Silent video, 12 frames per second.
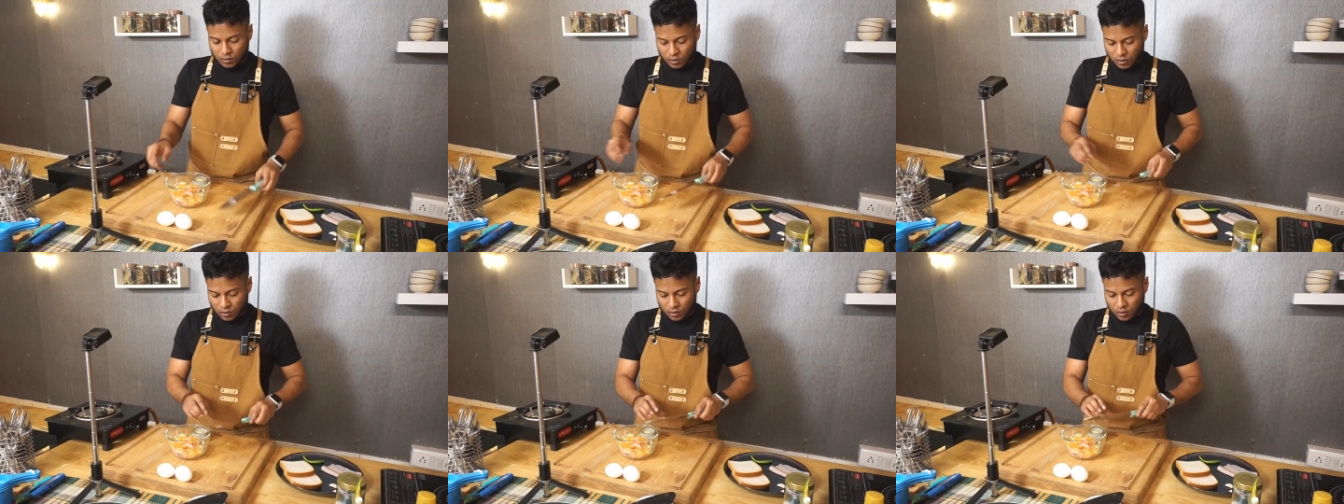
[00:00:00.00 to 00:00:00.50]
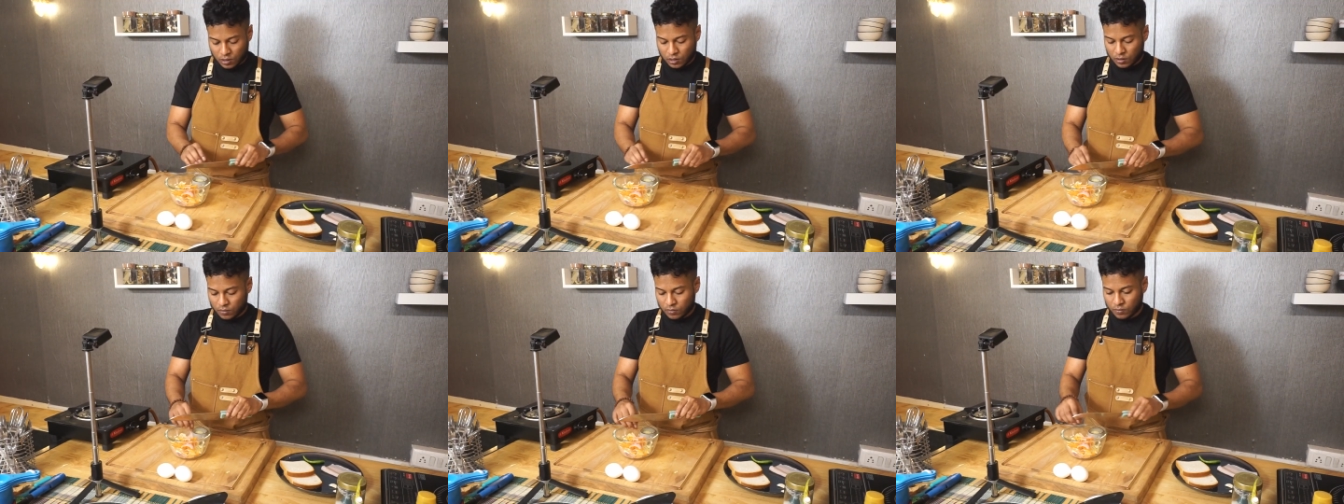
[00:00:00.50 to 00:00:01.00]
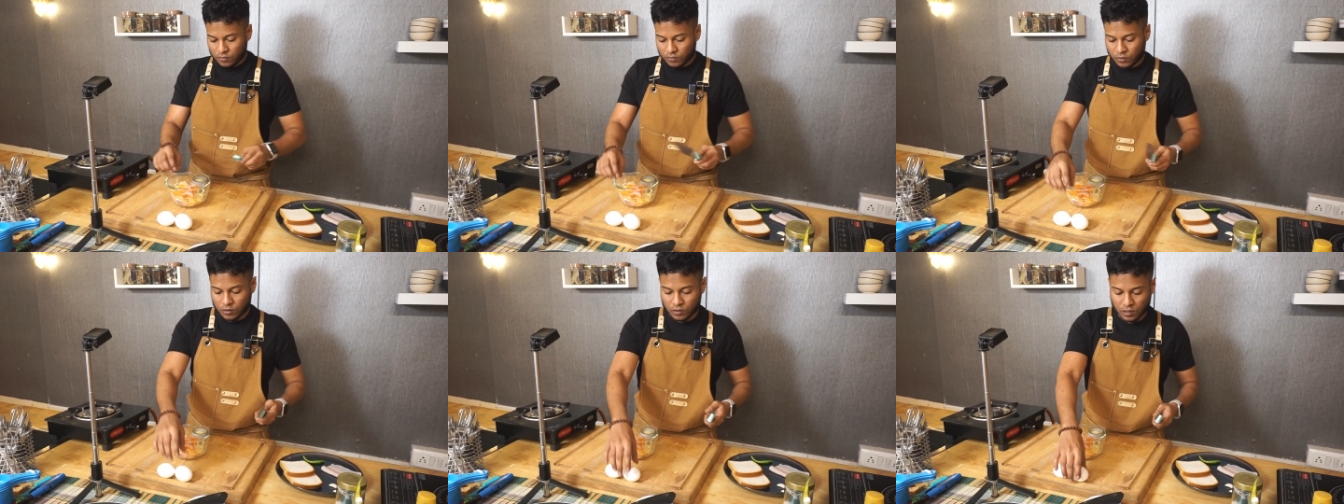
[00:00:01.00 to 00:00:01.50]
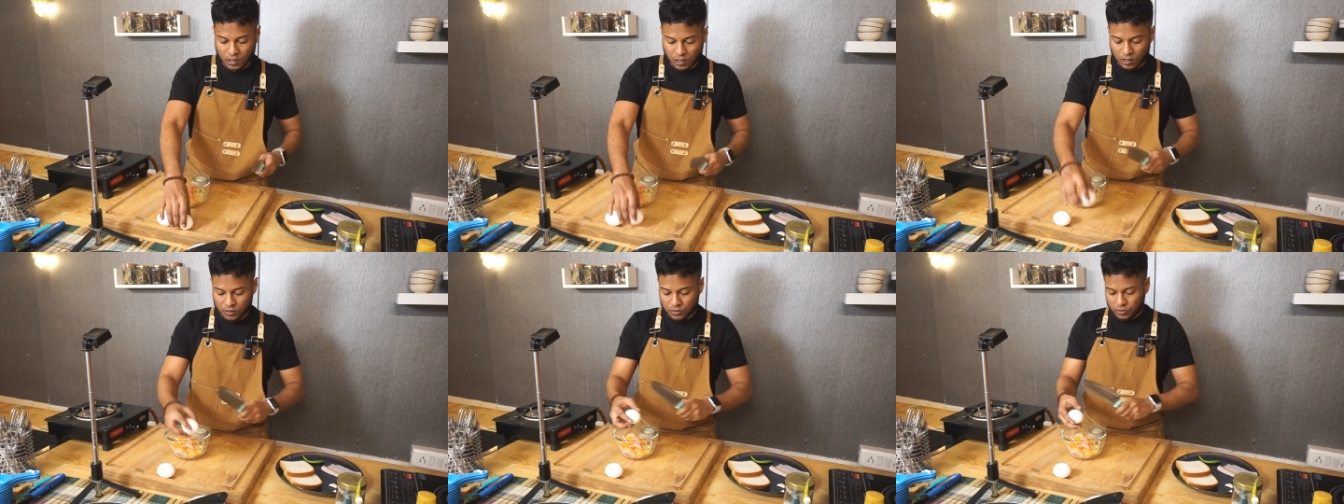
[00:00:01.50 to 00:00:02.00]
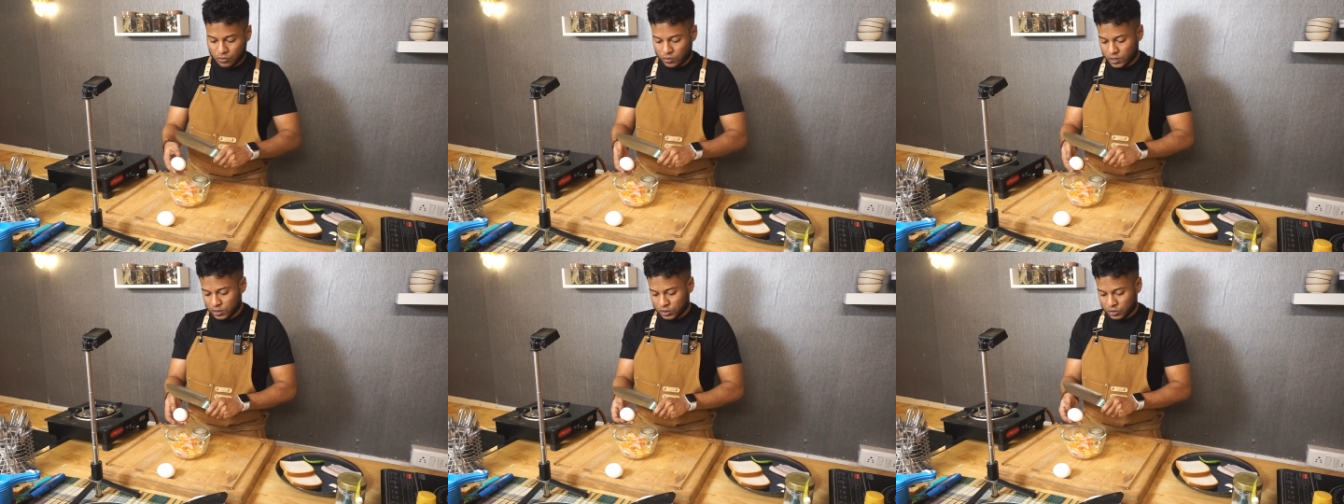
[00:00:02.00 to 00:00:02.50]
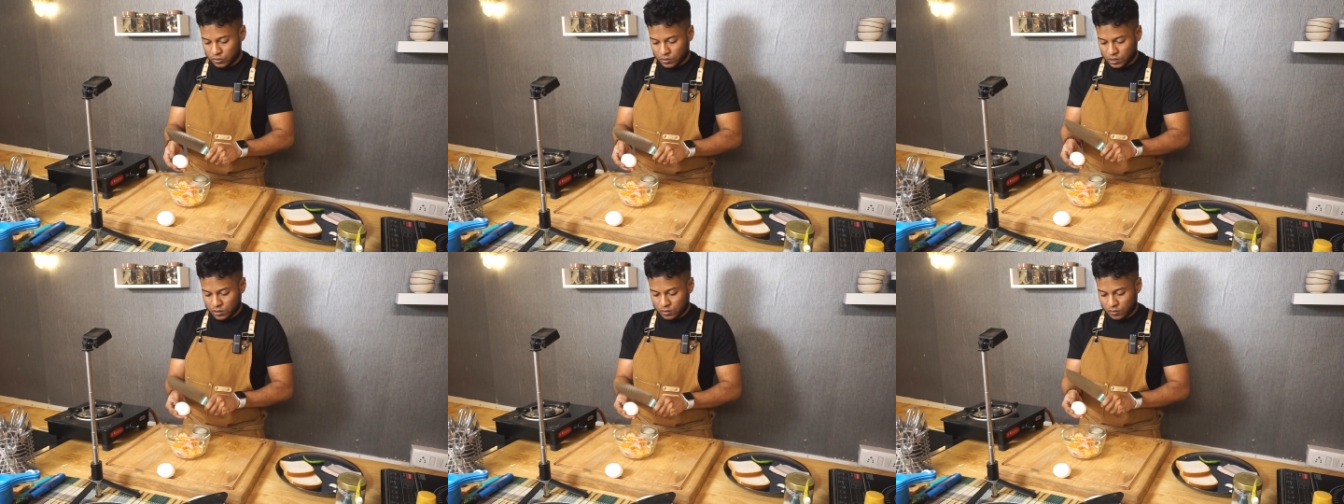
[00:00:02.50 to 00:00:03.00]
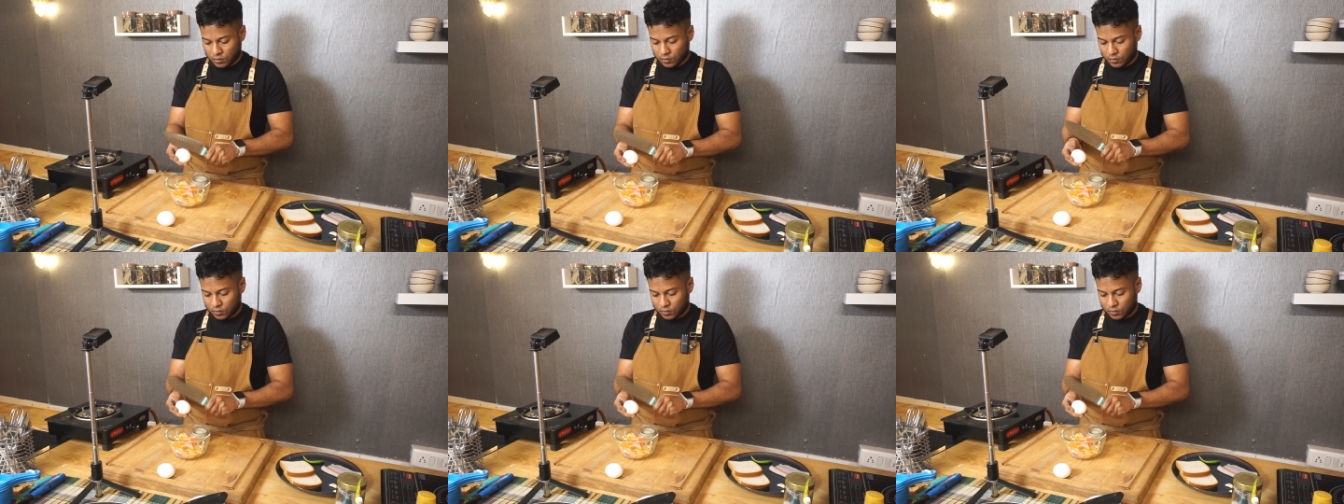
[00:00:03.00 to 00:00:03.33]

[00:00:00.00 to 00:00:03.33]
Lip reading: and then we're gonna add 2 eggs to it.